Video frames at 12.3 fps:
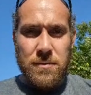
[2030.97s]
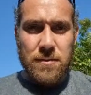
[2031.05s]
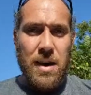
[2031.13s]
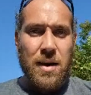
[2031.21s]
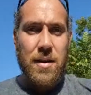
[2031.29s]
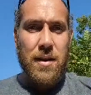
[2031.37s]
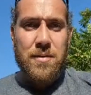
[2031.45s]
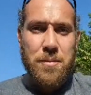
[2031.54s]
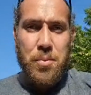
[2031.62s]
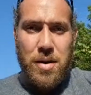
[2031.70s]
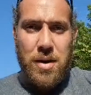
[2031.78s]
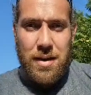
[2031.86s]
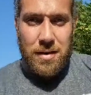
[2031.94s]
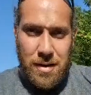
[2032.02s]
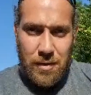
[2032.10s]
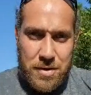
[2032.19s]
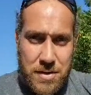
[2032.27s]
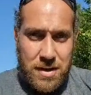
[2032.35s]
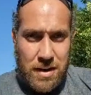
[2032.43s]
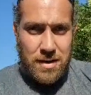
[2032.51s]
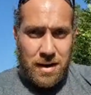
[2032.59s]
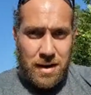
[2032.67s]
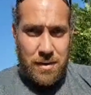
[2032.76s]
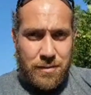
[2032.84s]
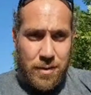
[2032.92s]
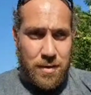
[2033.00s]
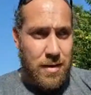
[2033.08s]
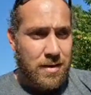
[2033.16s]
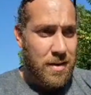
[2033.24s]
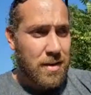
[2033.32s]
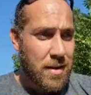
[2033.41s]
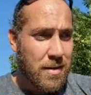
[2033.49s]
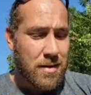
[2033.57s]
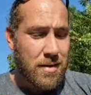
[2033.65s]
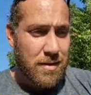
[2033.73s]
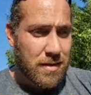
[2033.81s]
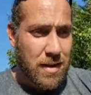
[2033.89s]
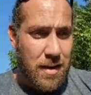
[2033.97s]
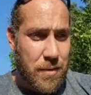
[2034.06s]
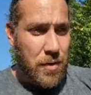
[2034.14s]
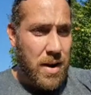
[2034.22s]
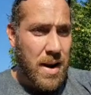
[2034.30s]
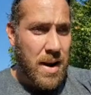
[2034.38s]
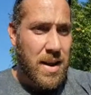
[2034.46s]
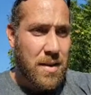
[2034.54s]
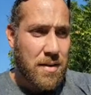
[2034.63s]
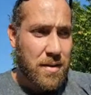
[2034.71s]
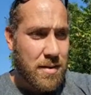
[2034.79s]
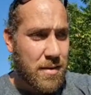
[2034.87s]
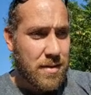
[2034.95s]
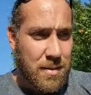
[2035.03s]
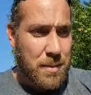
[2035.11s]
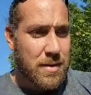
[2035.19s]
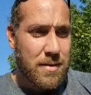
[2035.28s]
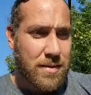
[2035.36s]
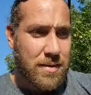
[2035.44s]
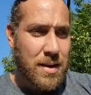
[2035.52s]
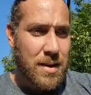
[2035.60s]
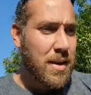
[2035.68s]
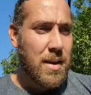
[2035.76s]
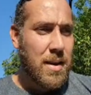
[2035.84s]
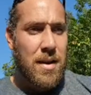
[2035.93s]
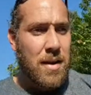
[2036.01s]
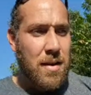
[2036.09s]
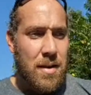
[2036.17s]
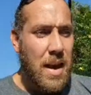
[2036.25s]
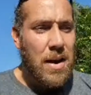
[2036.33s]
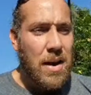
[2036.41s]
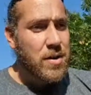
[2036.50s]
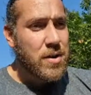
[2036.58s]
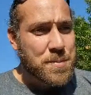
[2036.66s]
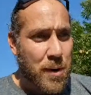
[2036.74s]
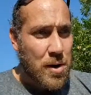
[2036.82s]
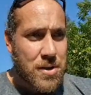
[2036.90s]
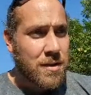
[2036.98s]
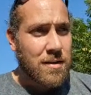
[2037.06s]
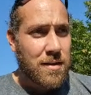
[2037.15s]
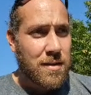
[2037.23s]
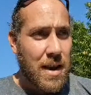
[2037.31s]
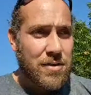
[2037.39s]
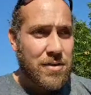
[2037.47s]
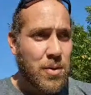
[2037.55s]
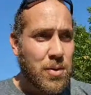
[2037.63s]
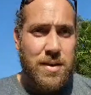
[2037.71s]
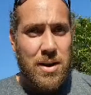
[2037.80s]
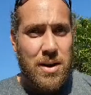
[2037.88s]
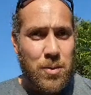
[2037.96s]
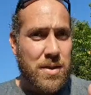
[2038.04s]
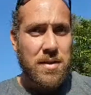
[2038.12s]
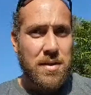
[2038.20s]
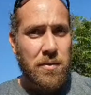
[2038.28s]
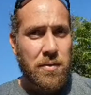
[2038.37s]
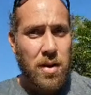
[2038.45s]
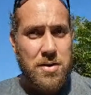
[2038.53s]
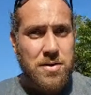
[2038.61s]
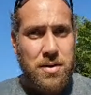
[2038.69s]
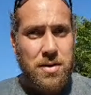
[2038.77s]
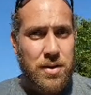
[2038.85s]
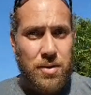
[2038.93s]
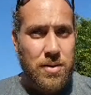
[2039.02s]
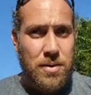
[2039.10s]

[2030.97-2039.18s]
Yeah, Bree, never stand in line for any of it. I mean, the average person has no idea what these devices could do.